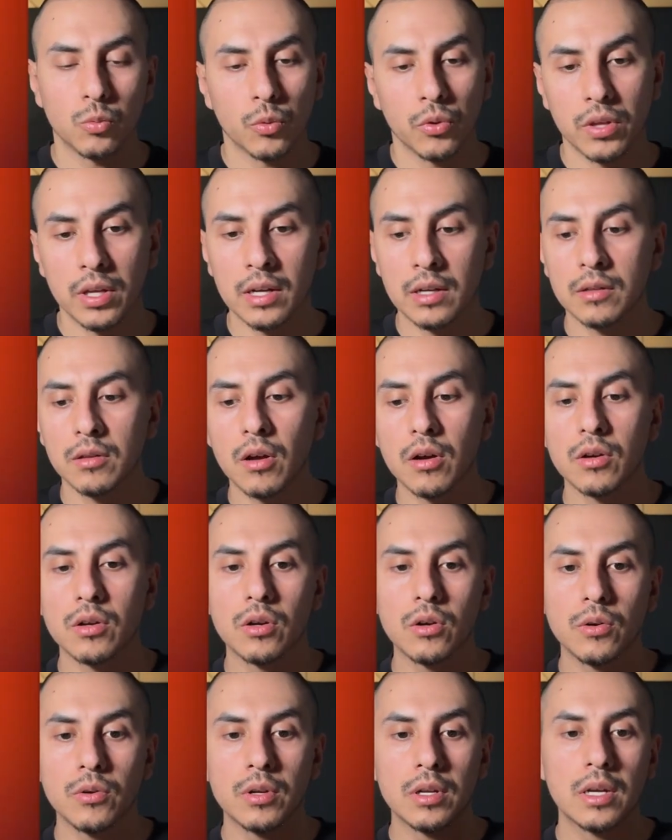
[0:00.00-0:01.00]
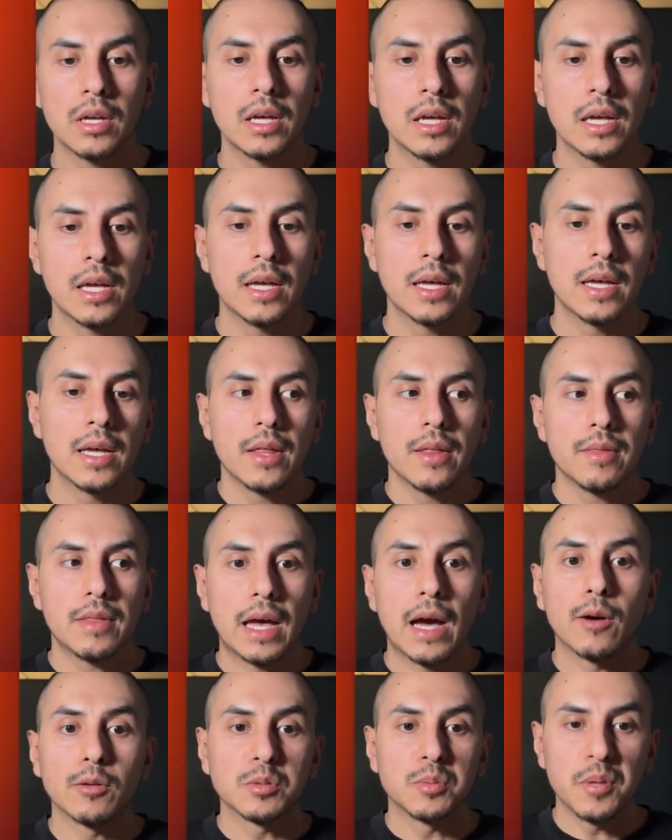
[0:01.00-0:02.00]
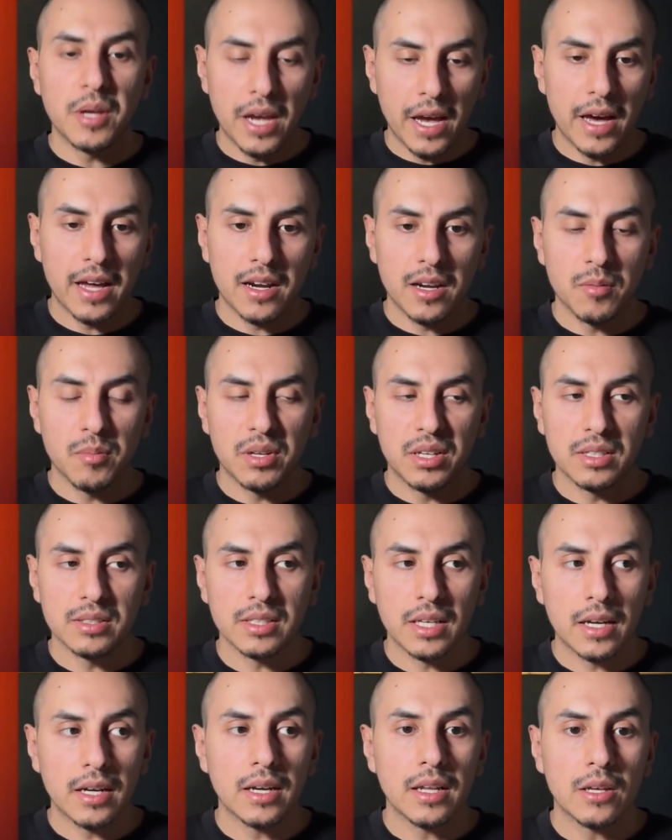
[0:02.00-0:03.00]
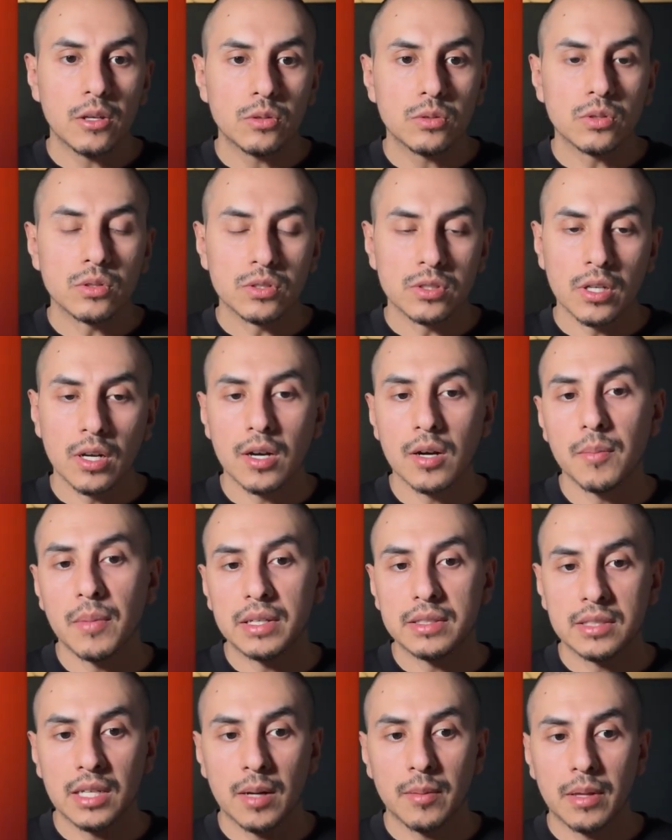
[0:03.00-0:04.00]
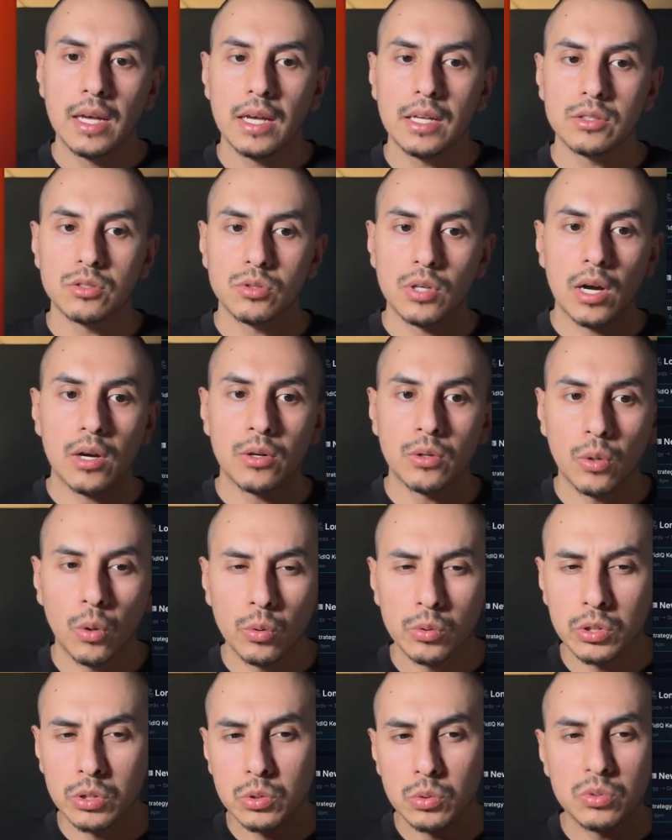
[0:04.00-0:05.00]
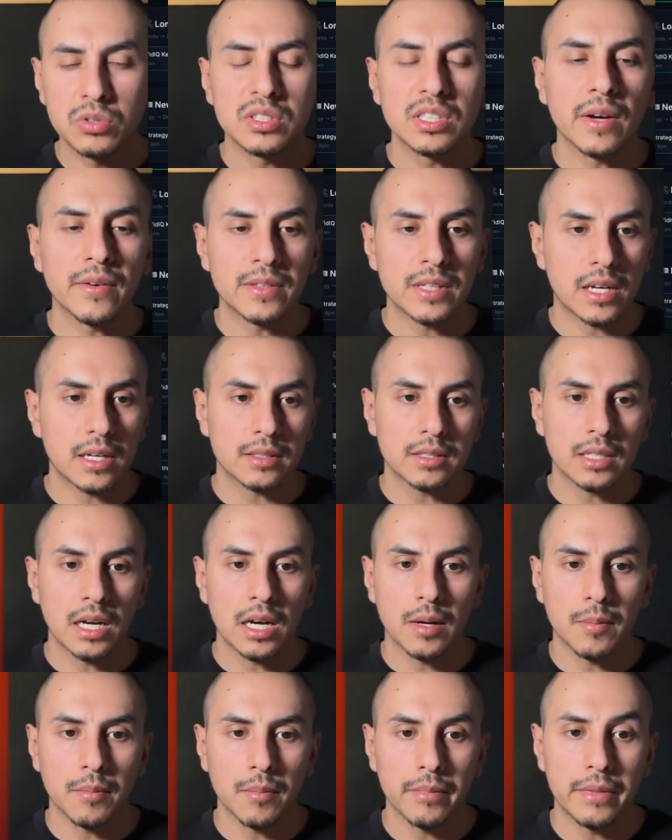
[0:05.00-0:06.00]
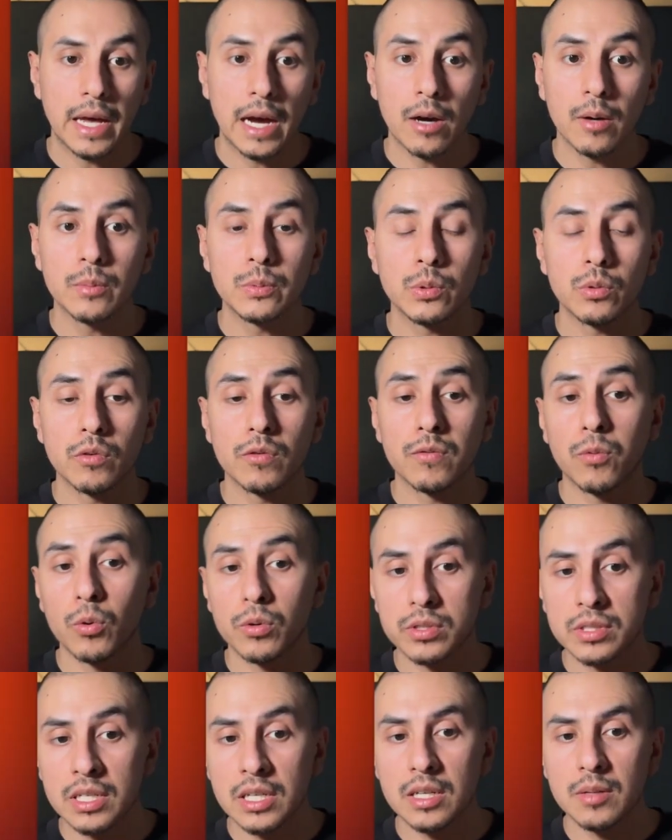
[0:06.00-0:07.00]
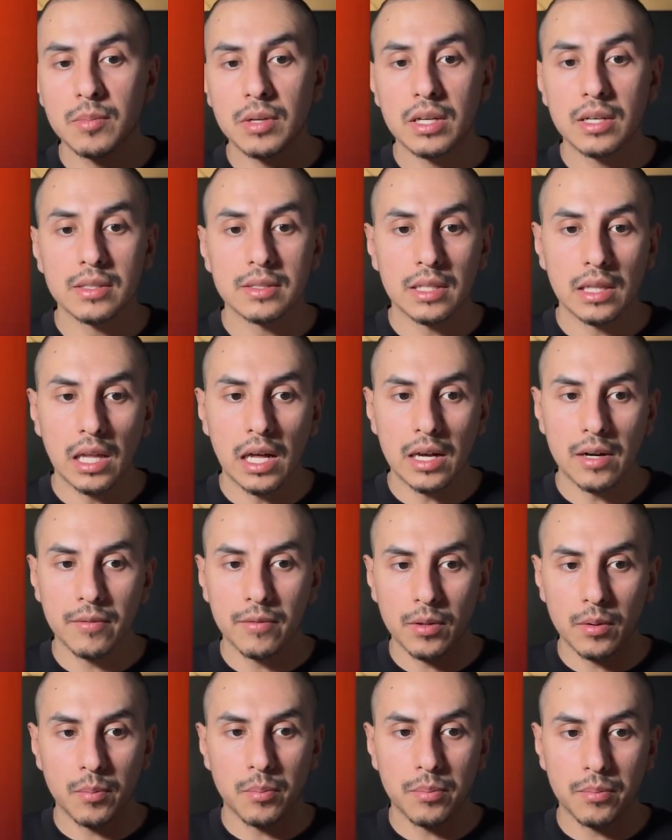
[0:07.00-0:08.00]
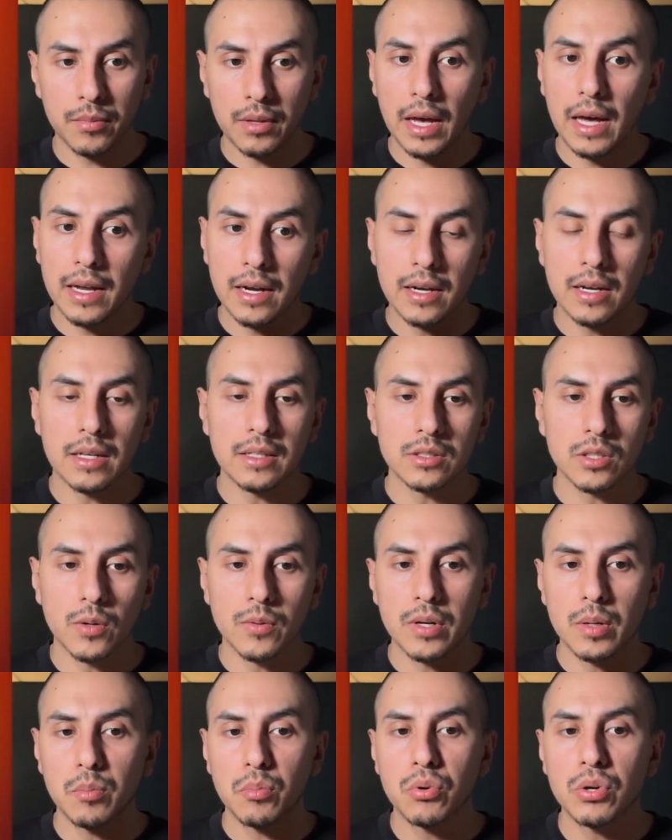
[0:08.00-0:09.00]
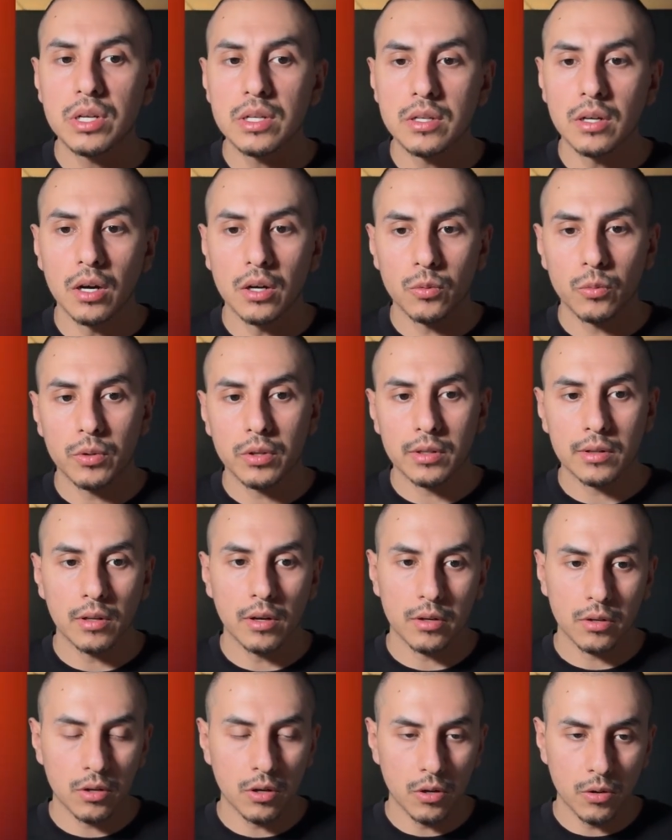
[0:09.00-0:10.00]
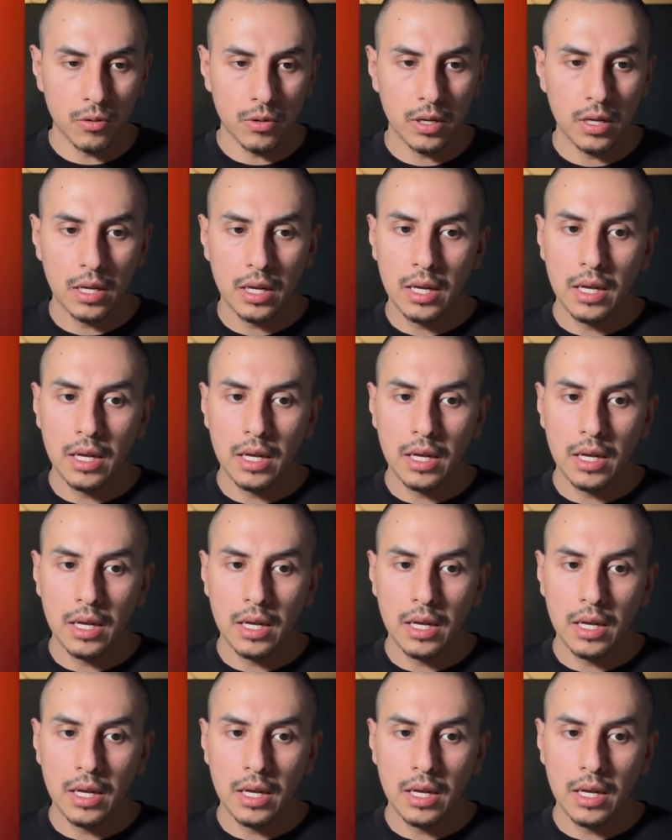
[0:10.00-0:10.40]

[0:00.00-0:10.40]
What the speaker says: within Claude Code that helps me edit, because editing used to suck up my time. And so I could only do 7 at a time. Now I'm doing 14 because a lot of the editing is already pre-done with Claude Code,